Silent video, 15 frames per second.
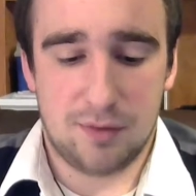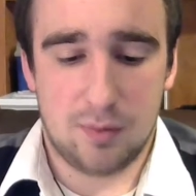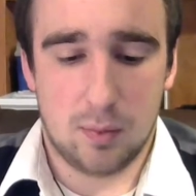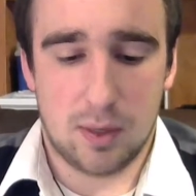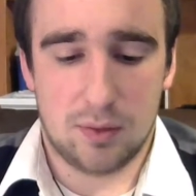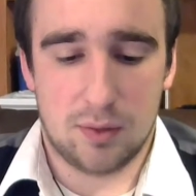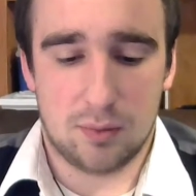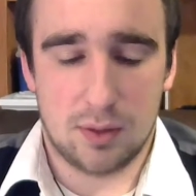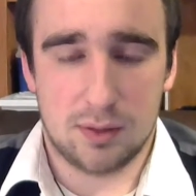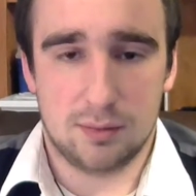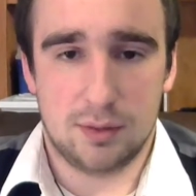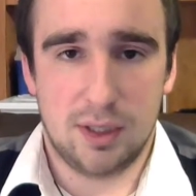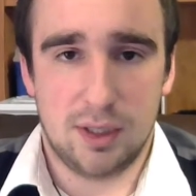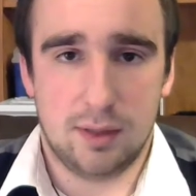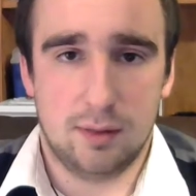wanted to run
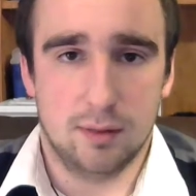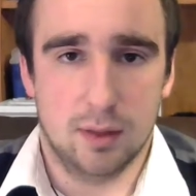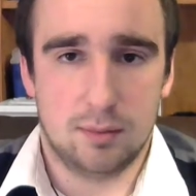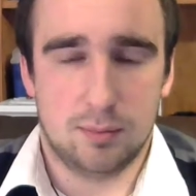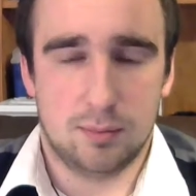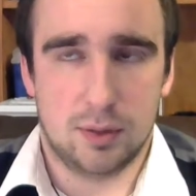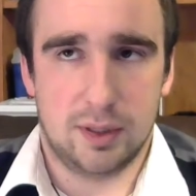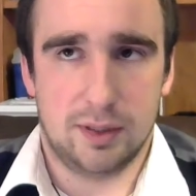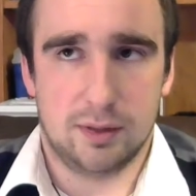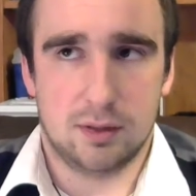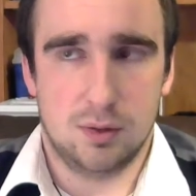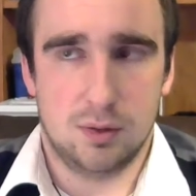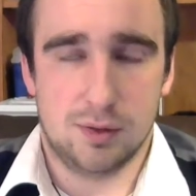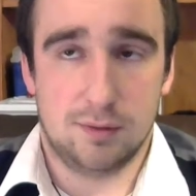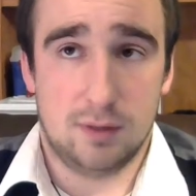Jean pretty
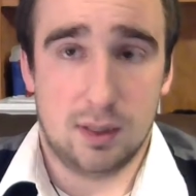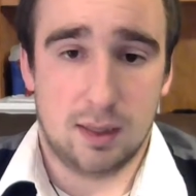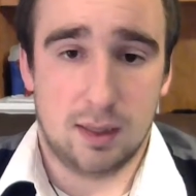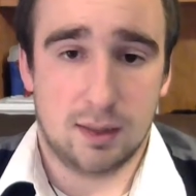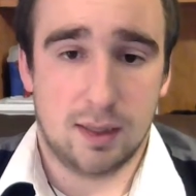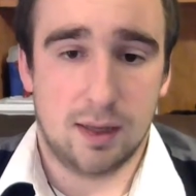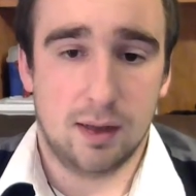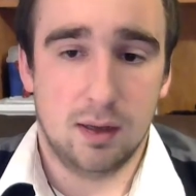exclusively like that.